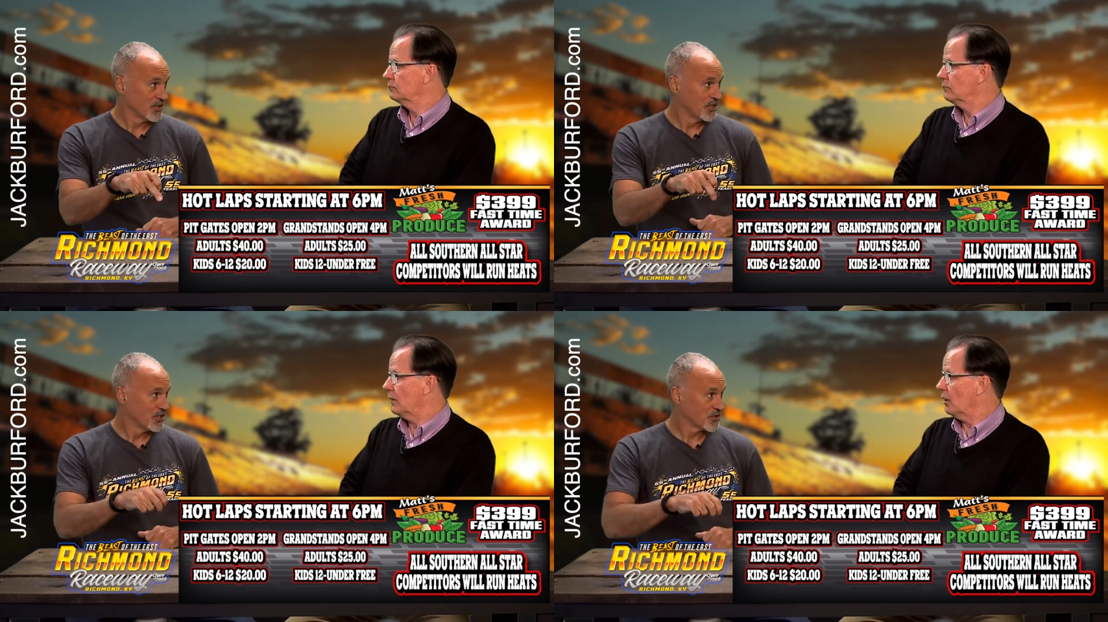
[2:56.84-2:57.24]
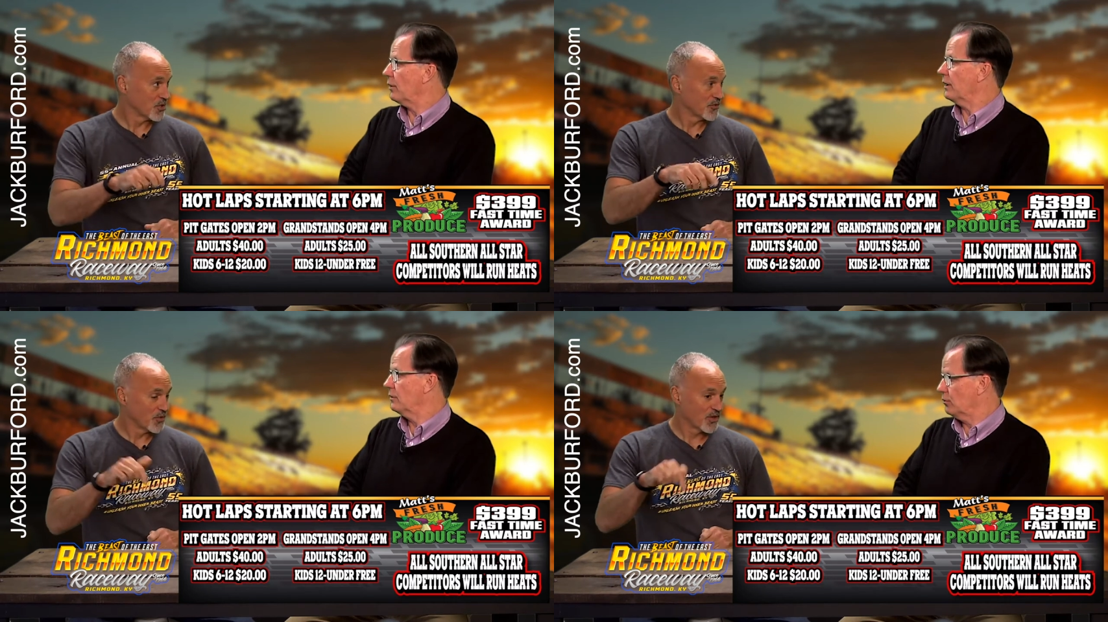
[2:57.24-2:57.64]
Speaker 1: So
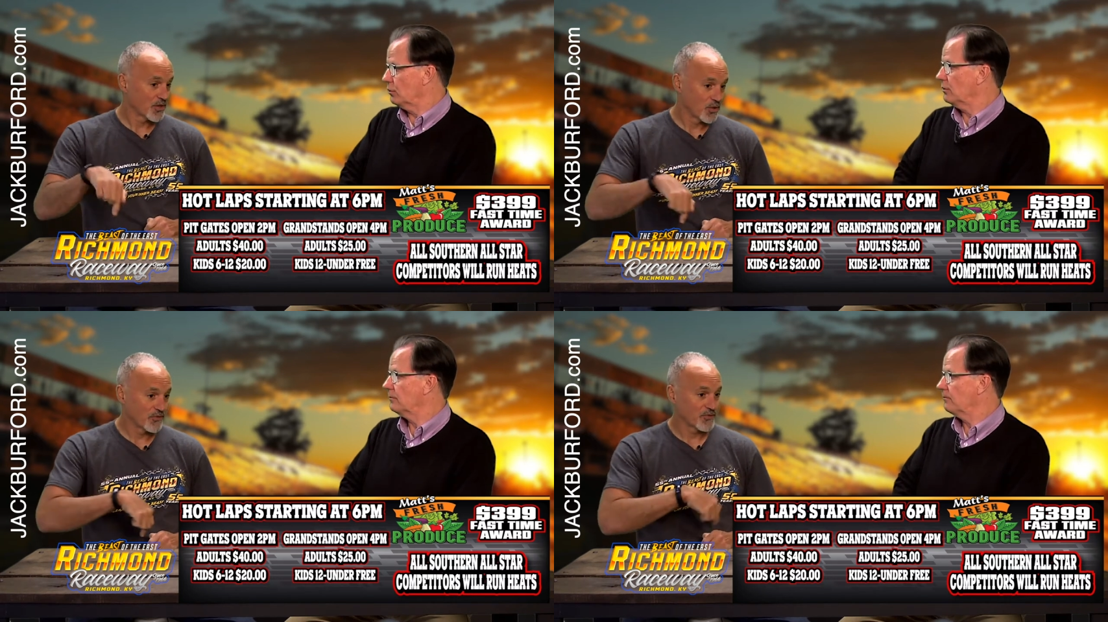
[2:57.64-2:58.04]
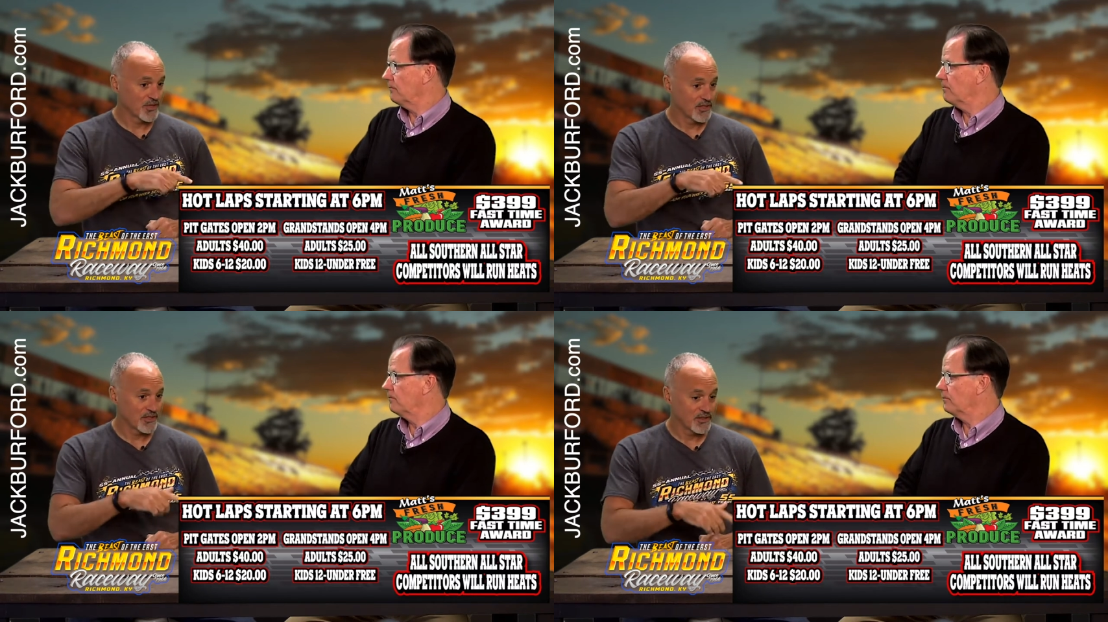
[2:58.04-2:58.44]
okay, if you want cool. to go up
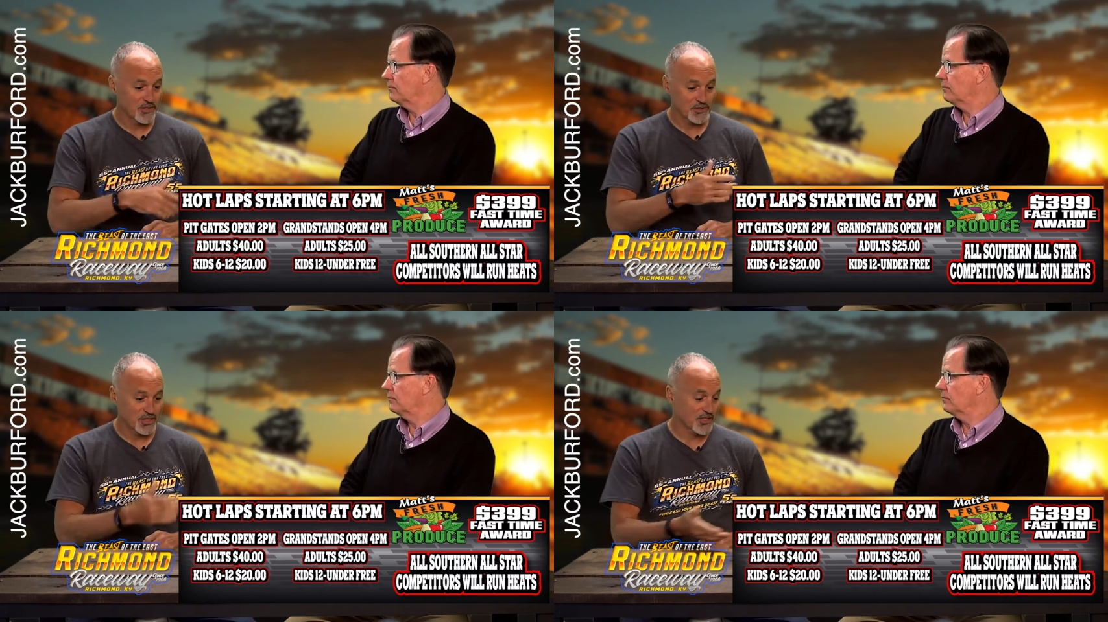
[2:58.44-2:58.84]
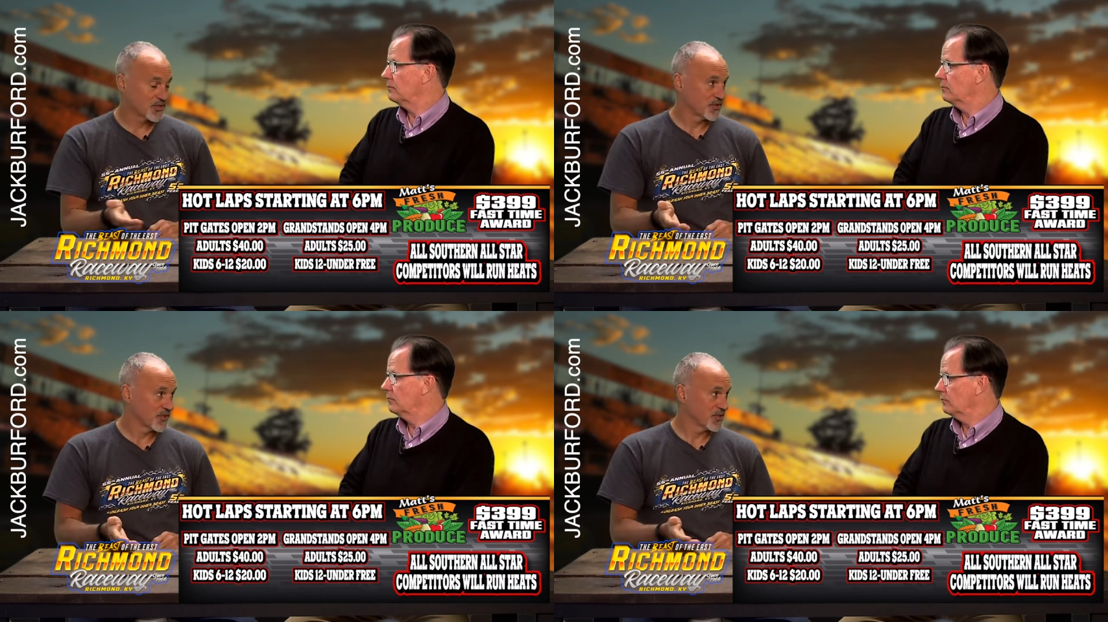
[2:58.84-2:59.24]
front and you know check out
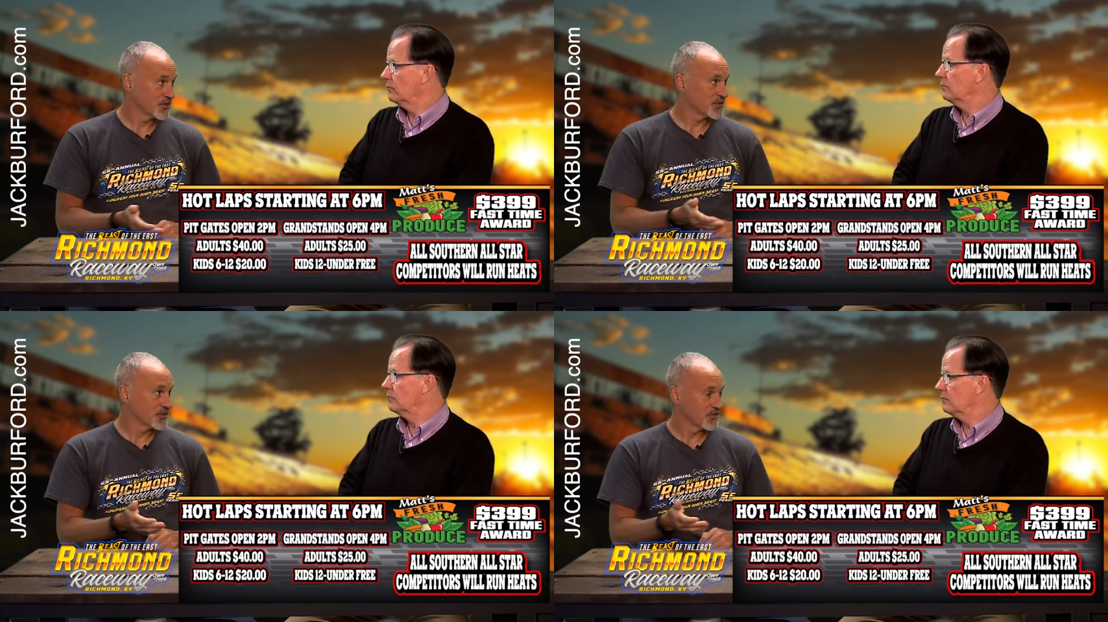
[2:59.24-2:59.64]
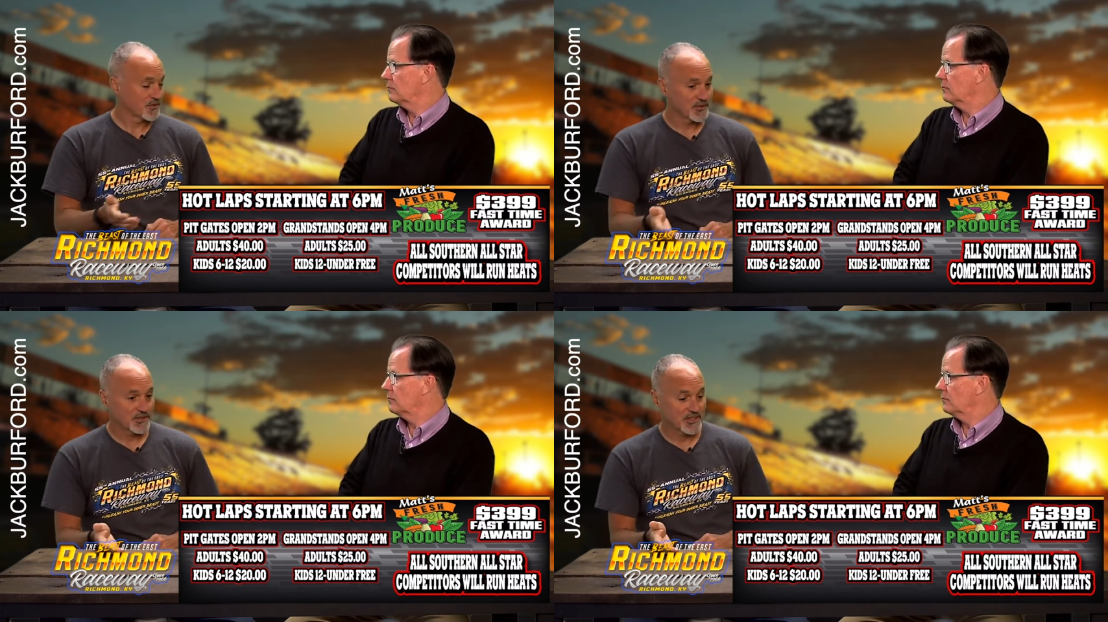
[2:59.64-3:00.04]
souvenirs and
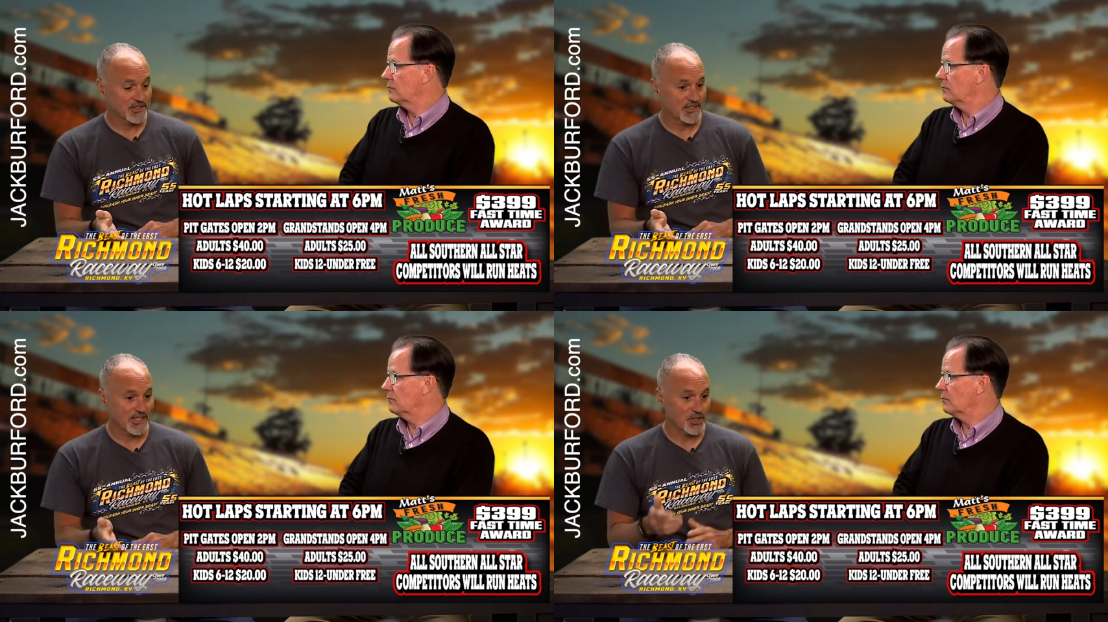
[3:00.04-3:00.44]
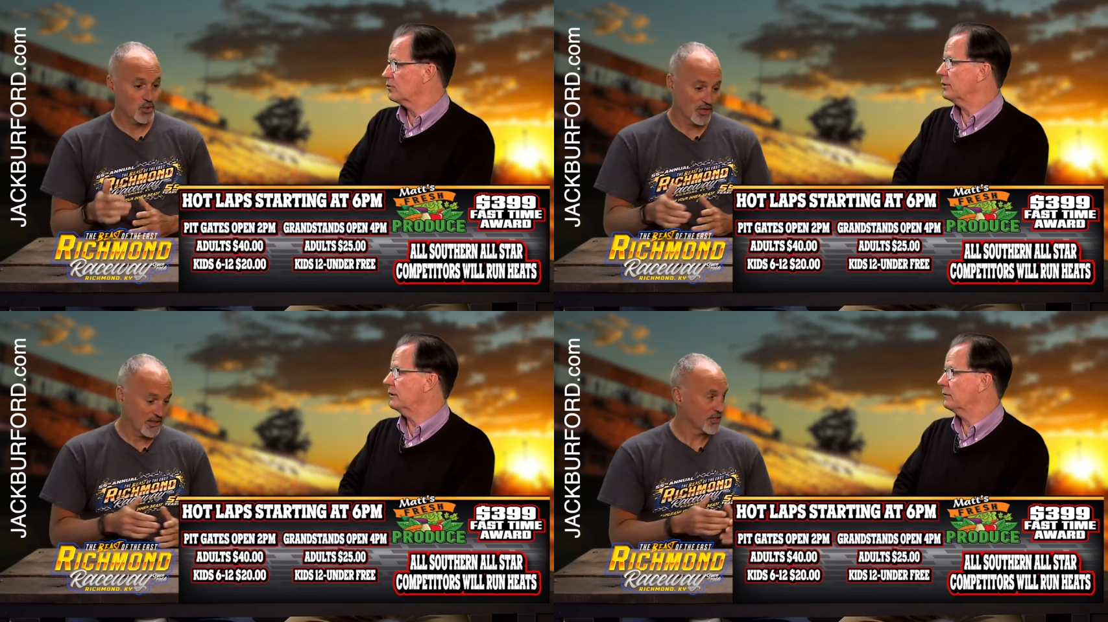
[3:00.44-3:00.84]
different things like that, you
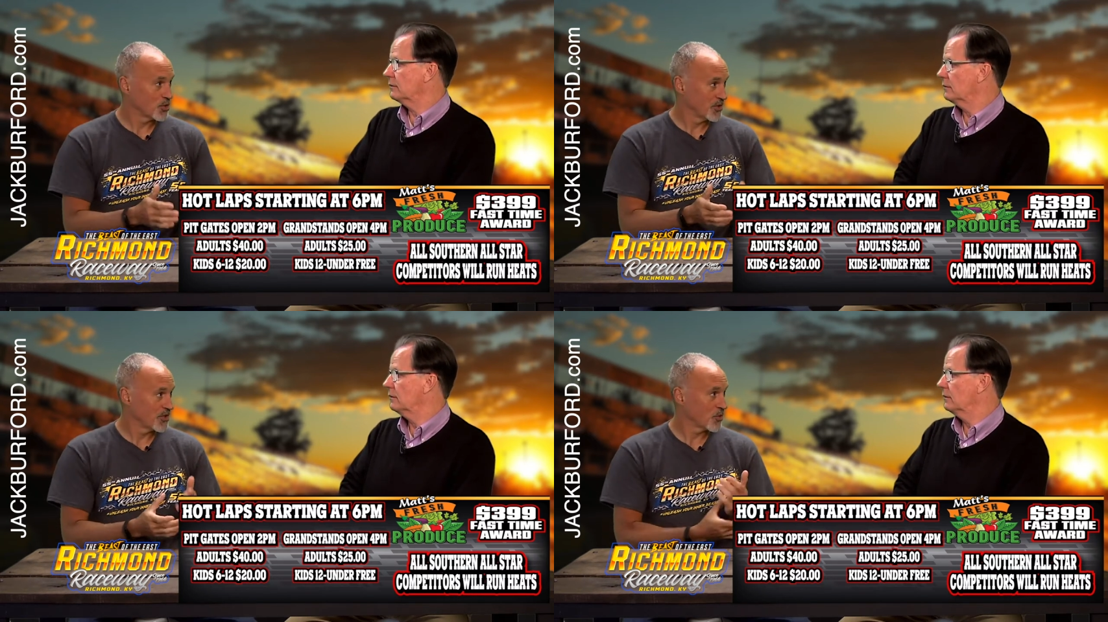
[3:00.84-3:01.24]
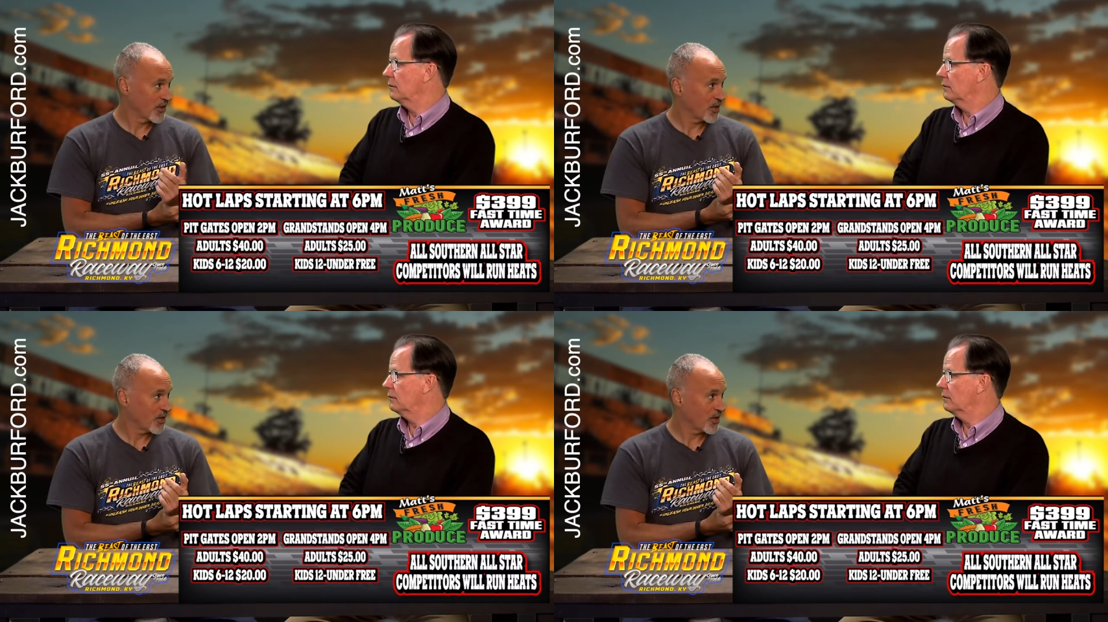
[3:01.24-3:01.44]
Sweet. are allowed to go in there with that oh,